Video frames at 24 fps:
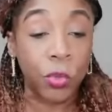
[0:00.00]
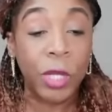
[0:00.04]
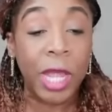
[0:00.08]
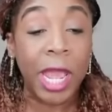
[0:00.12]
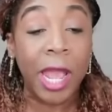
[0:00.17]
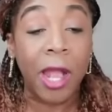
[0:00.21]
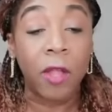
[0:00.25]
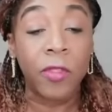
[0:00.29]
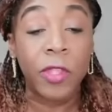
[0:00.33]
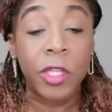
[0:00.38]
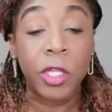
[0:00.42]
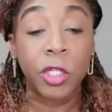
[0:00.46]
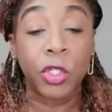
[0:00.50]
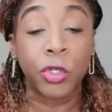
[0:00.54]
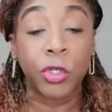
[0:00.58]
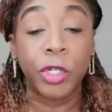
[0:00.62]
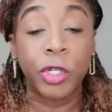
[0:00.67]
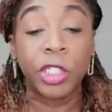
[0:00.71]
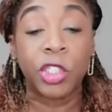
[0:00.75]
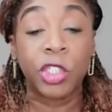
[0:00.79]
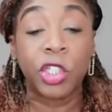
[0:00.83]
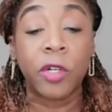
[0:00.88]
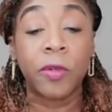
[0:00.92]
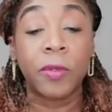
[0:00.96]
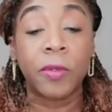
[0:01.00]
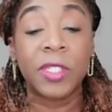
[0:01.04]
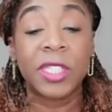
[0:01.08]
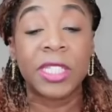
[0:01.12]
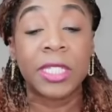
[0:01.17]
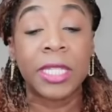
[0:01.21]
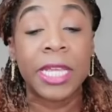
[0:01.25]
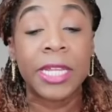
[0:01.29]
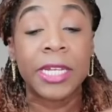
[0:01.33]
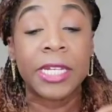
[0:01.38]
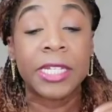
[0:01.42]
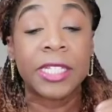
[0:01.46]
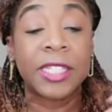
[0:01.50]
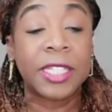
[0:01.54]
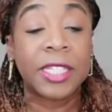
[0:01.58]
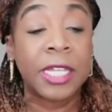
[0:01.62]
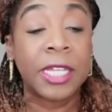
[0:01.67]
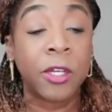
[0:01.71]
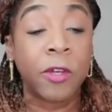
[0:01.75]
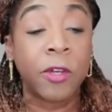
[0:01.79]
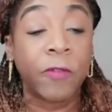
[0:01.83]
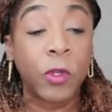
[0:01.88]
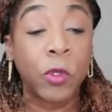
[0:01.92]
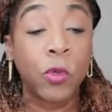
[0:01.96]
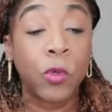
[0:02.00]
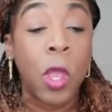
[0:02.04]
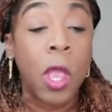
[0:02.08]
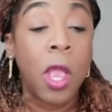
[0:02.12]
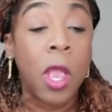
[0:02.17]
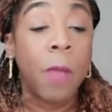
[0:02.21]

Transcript: how the Attorney General's latest interview